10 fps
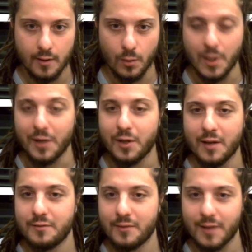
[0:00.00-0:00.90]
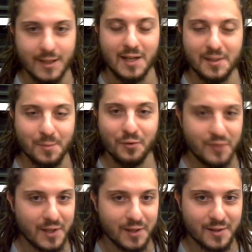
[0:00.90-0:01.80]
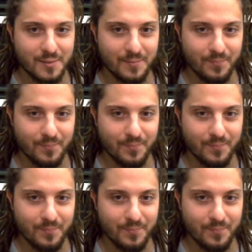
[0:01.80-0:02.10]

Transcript: when you have a talisman of Venus.